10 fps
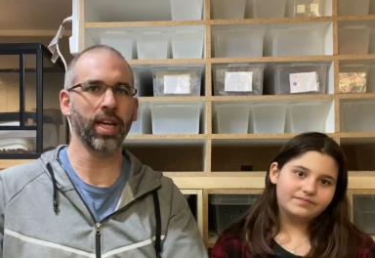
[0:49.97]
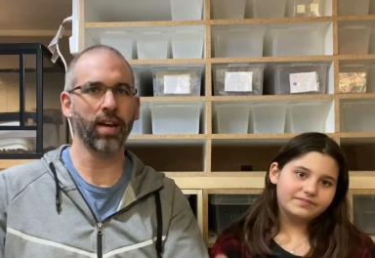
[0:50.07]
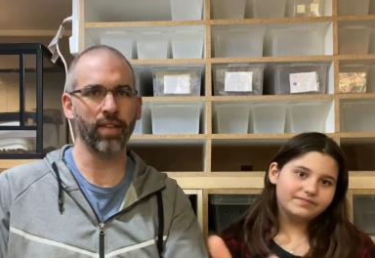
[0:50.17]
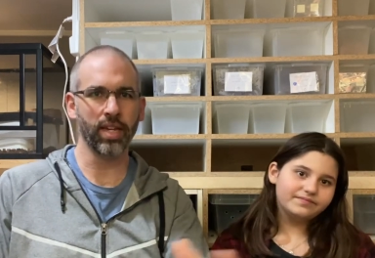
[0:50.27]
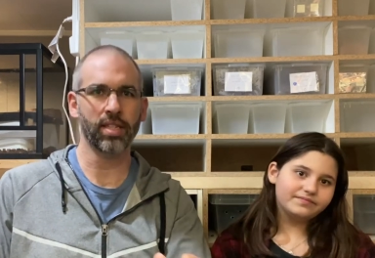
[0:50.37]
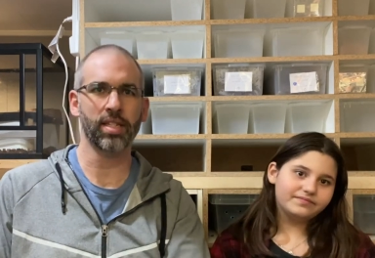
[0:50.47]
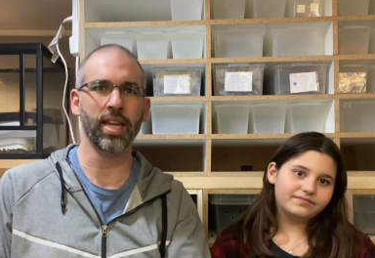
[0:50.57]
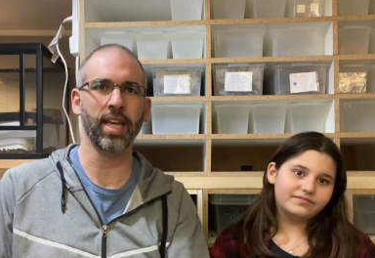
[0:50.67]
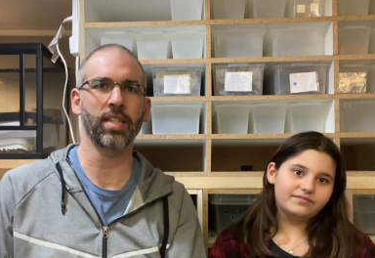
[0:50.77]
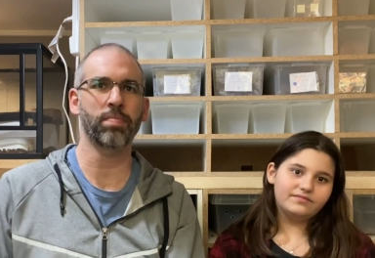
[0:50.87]
Speaker 1: I've had
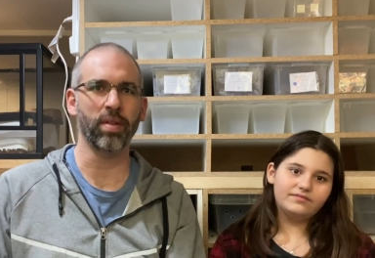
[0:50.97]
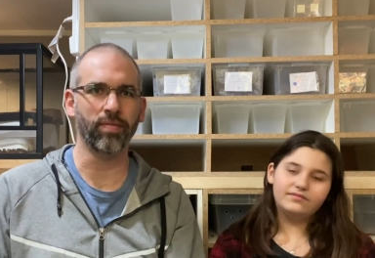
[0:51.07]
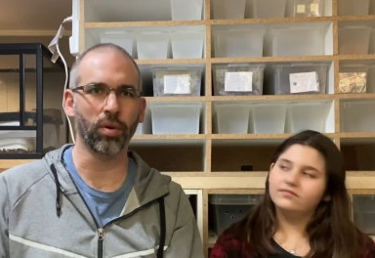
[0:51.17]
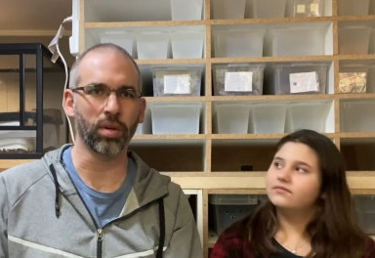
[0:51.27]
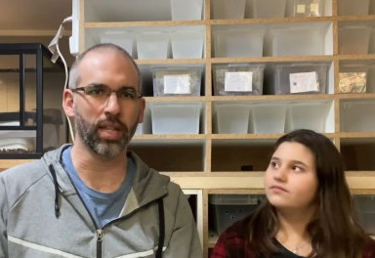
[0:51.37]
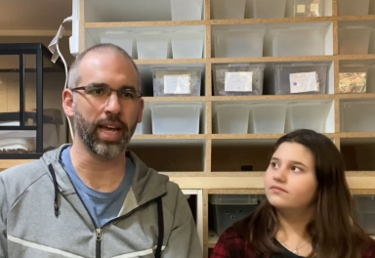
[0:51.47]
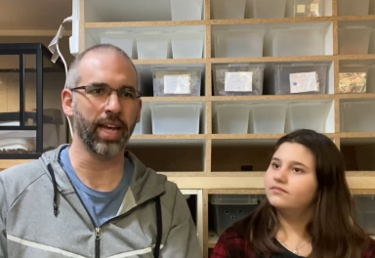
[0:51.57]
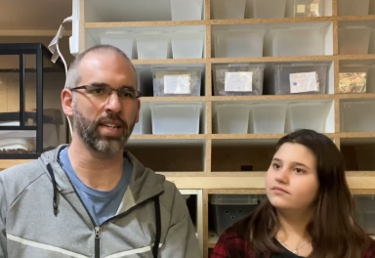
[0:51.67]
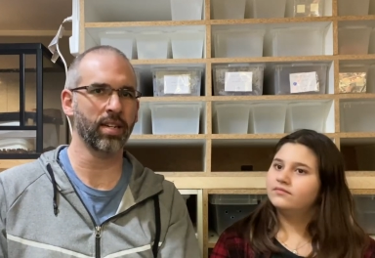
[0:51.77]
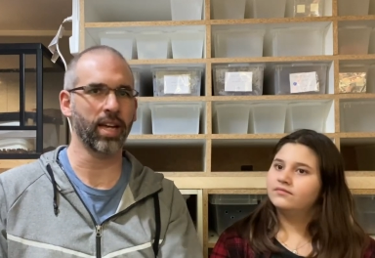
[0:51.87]
snakes before
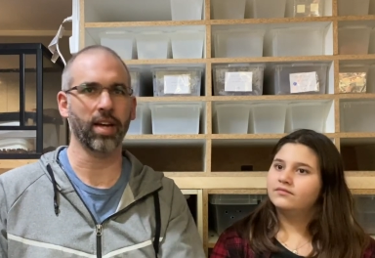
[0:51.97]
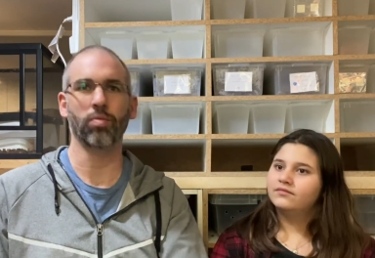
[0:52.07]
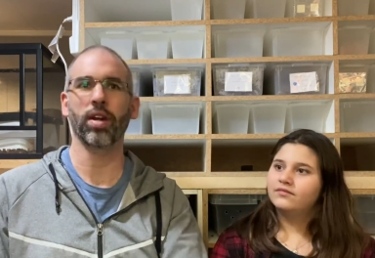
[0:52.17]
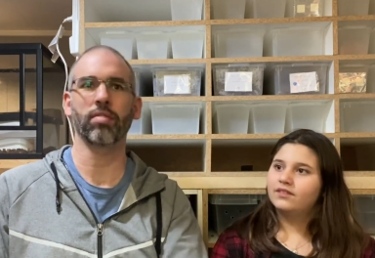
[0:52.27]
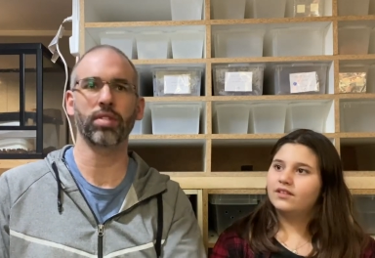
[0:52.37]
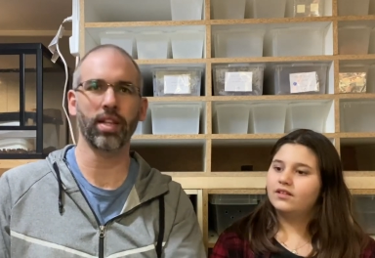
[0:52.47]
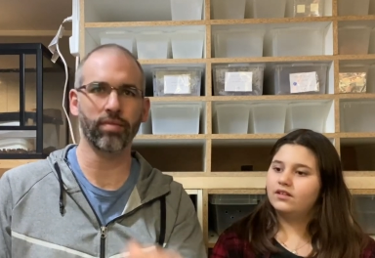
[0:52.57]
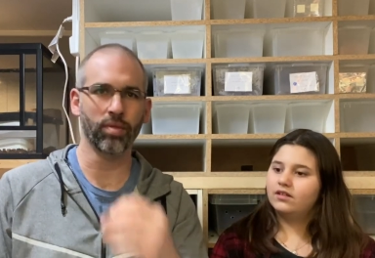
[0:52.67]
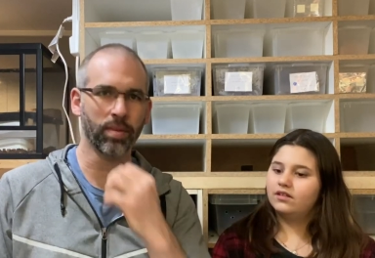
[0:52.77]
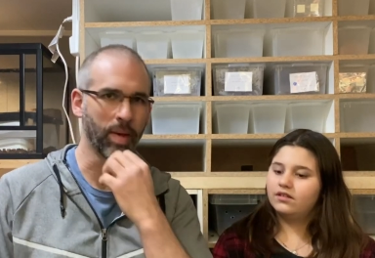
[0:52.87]
that uh, when I was
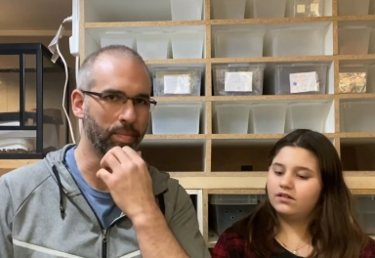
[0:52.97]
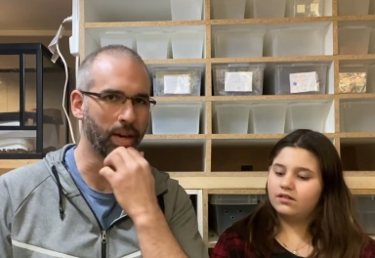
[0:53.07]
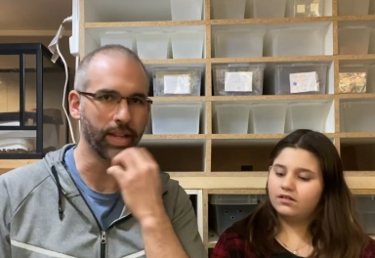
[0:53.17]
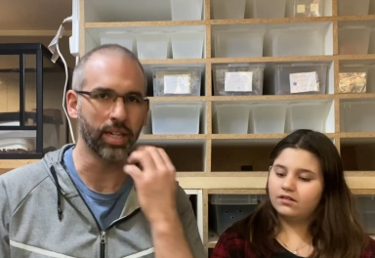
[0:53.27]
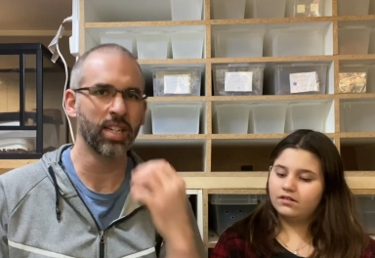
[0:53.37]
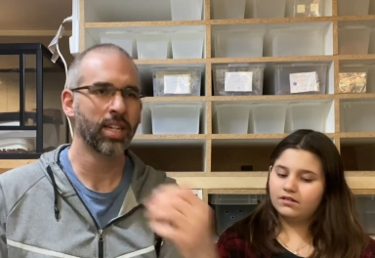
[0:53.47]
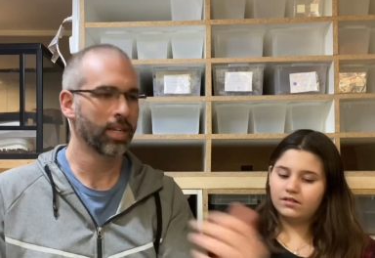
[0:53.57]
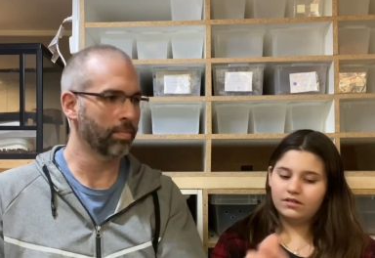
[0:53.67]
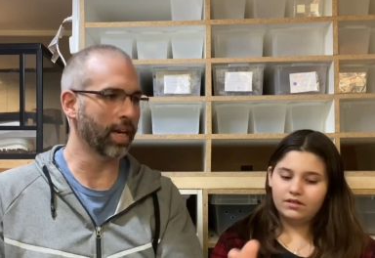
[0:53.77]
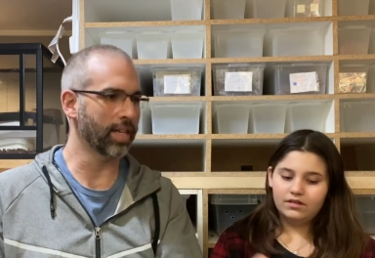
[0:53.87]
living with my brother,
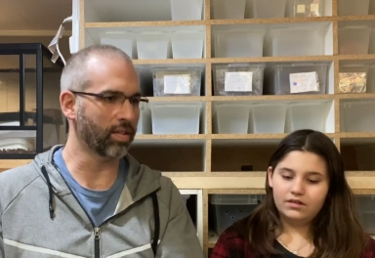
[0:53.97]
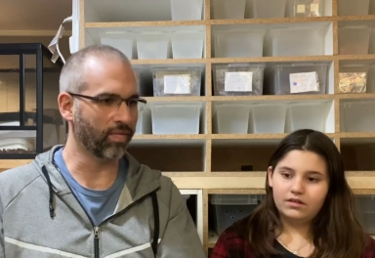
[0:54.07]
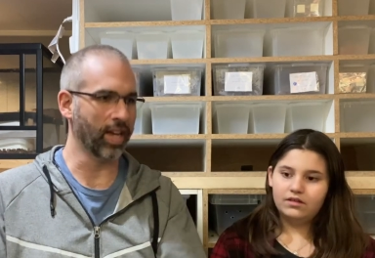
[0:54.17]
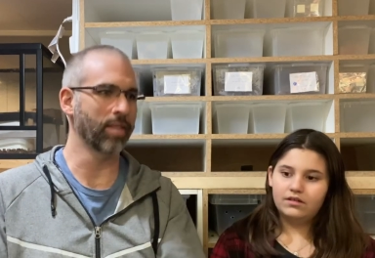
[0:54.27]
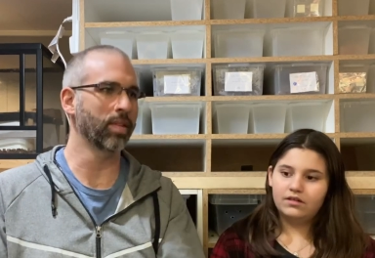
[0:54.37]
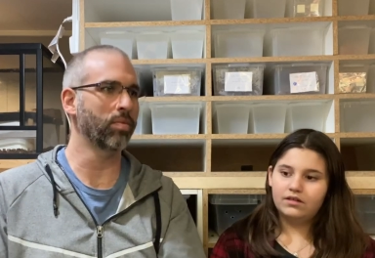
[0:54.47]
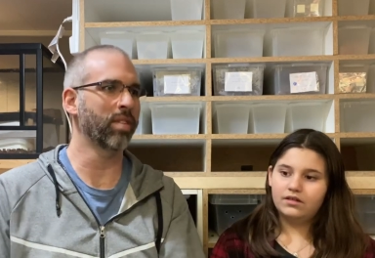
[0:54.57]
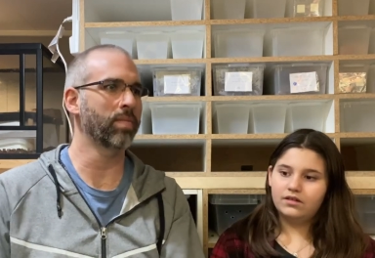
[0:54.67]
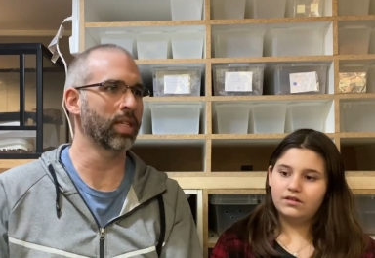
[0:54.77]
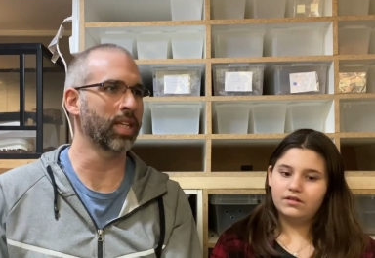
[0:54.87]
but as a family,
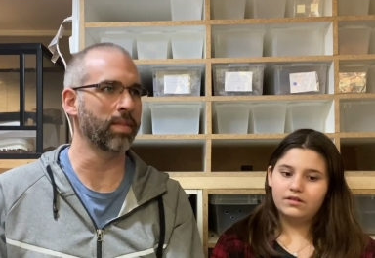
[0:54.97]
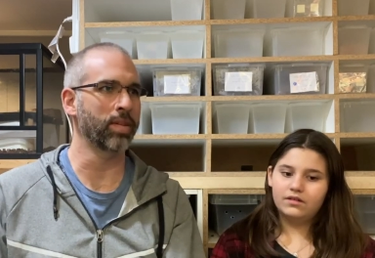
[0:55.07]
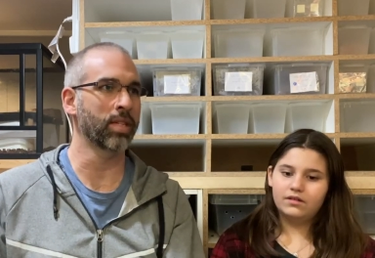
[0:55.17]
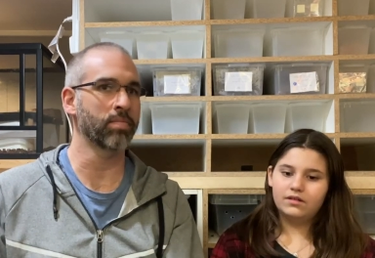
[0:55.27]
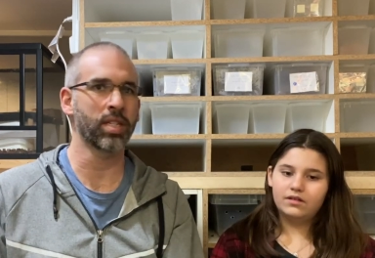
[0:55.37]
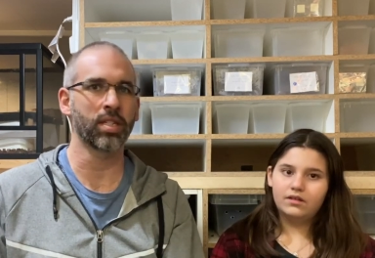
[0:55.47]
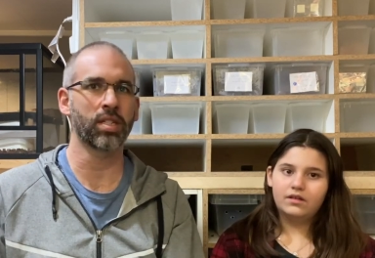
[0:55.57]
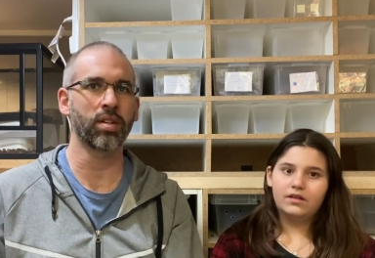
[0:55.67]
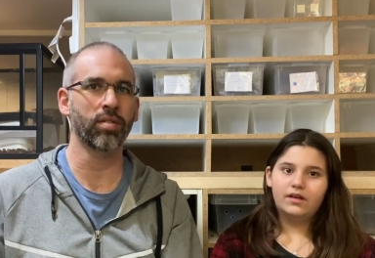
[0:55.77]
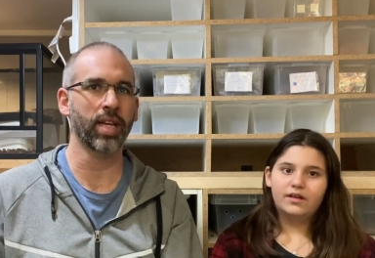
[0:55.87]
we've been keeping them since
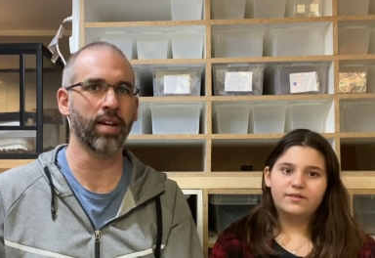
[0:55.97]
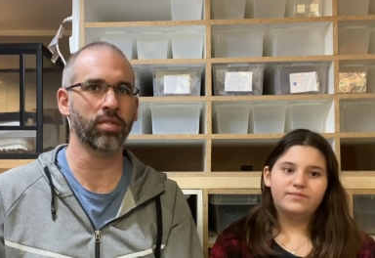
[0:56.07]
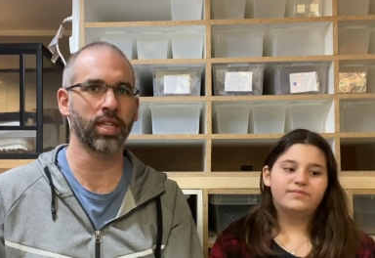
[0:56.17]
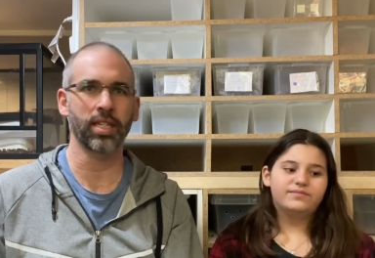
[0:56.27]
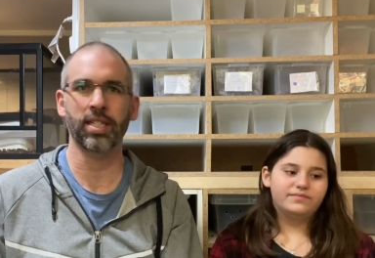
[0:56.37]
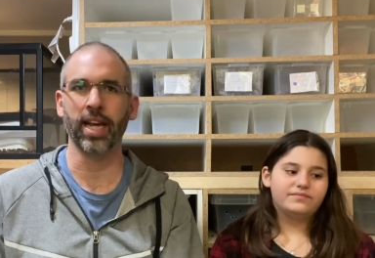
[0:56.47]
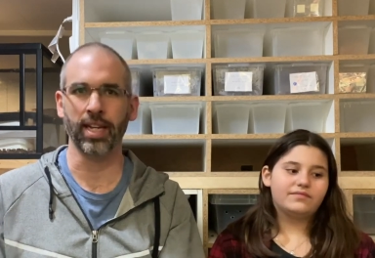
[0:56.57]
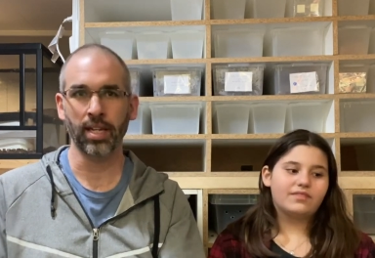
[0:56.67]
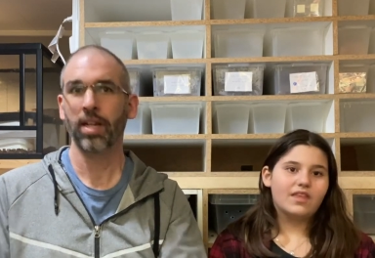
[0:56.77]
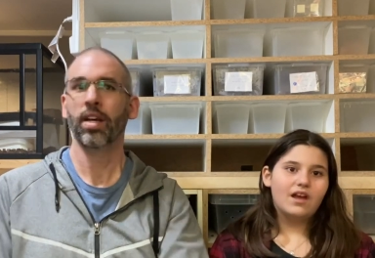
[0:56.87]
2010.
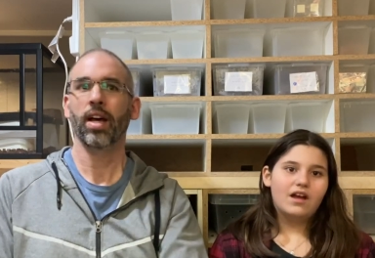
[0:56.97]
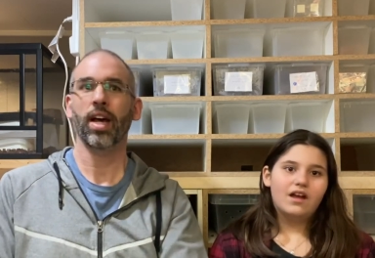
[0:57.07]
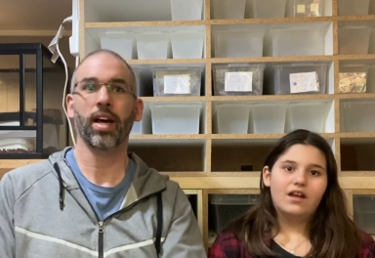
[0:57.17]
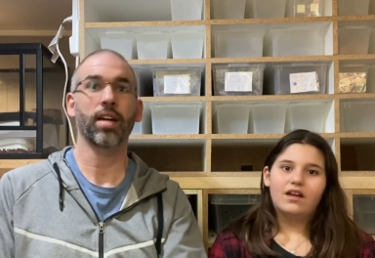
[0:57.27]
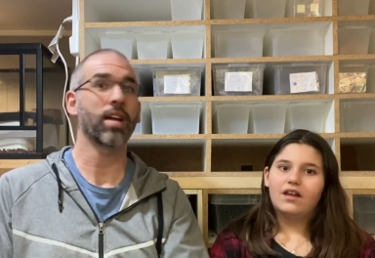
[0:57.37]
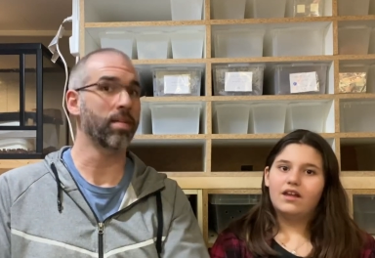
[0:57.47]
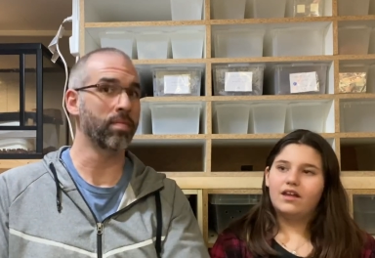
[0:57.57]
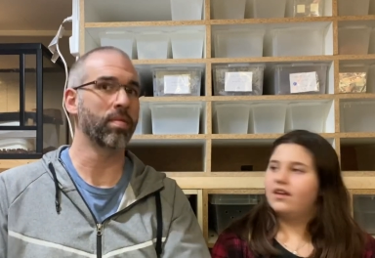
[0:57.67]
Uh,